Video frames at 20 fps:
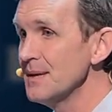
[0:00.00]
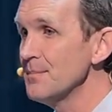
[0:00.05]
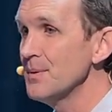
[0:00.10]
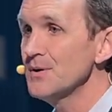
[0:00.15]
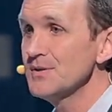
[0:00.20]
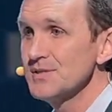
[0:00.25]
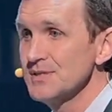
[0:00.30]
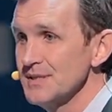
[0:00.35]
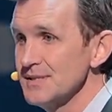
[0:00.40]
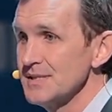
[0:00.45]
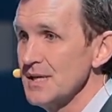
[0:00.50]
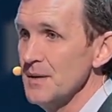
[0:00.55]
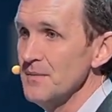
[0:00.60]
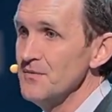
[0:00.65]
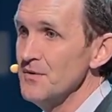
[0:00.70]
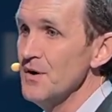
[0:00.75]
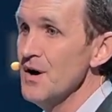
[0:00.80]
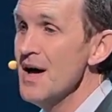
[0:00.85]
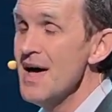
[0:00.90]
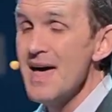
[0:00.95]
in person is
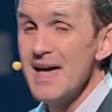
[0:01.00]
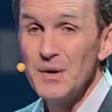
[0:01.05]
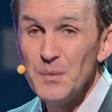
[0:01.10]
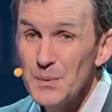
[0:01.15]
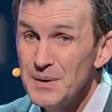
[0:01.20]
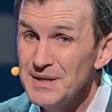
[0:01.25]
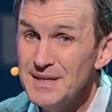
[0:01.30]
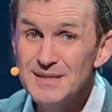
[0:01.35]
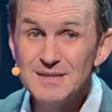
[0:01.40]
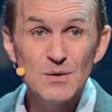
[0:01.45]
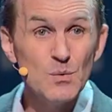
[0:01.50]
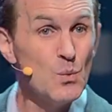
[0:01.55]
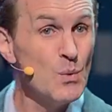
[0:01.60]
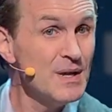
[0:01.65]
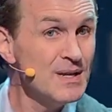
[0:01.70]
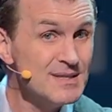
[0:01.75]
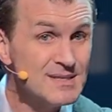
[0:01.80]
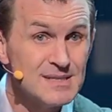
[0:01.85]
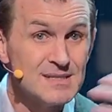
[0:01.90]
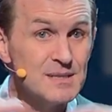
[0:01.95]
helpful. And we need the
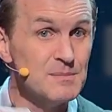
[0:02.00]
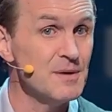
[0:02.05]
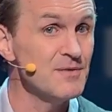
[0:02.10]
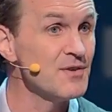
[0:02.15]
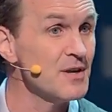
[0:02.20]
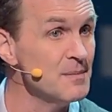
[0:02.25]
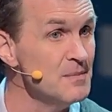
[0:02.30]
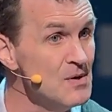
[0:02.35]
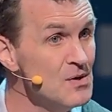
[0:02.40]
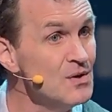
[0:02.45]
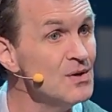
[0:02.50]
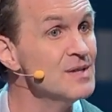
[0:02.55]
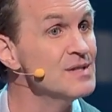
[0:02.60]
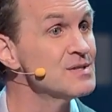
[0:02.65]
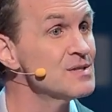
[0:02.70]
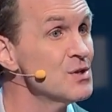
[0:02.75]
wisdom of communities